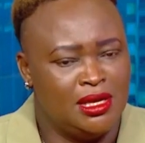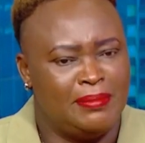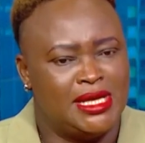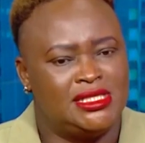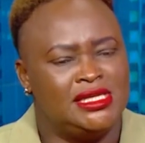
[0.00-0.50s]

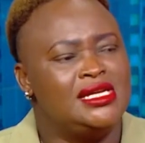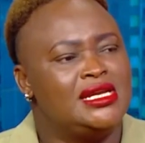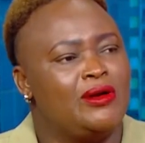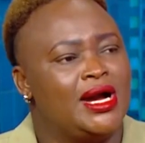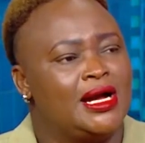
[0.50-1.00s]
But
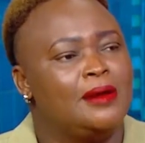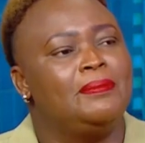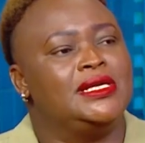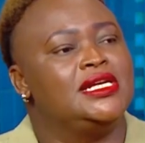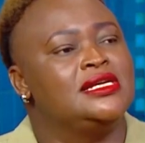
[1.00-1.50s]
in our
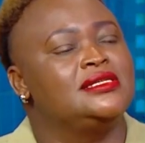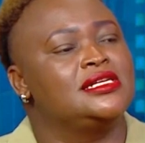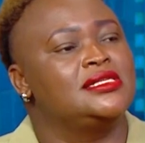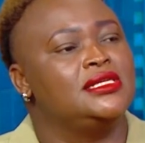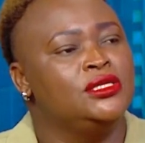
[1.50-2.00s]
company, as
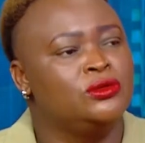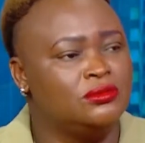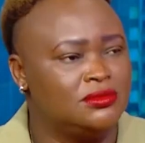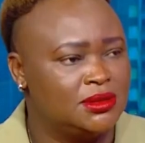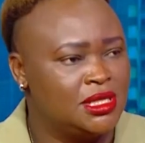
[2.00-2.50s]
Residi
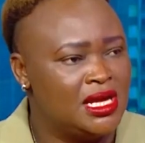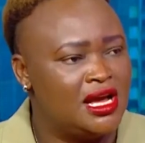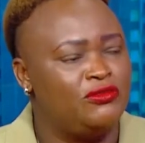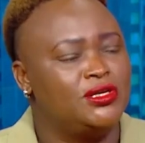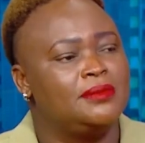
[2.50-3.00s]
Homes, mm-hmm,
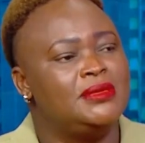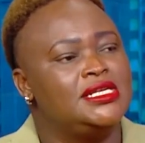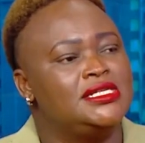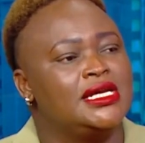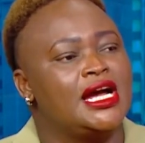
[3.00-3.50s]

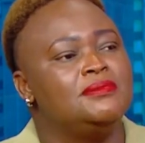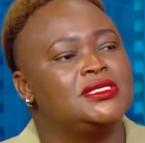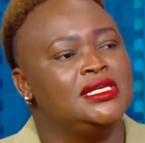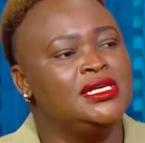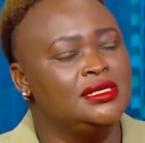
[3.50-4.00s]
affordability
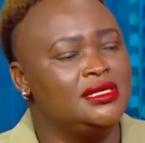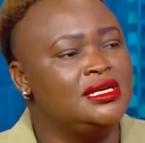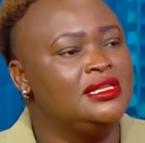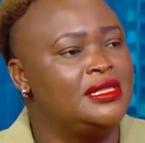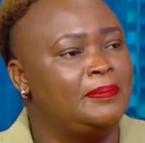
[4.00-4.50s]
comes
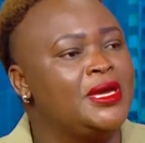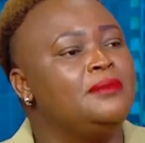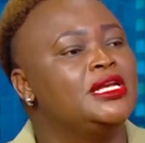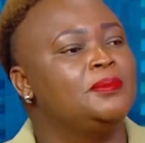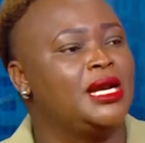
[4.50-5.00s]
in the
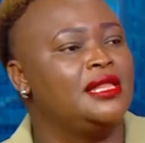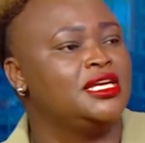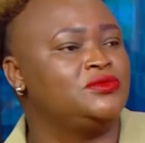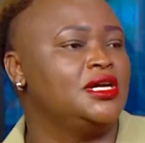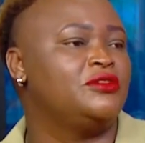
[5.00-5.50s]
payment plan
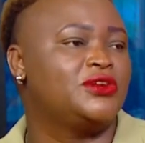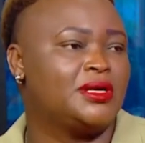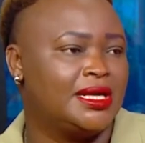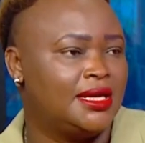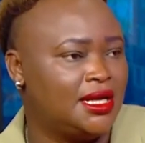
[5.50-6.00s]
that you have for
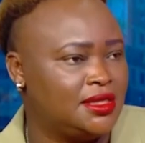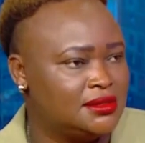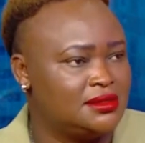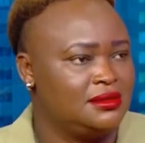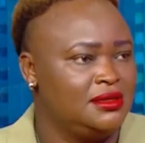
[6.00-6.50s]
our clients.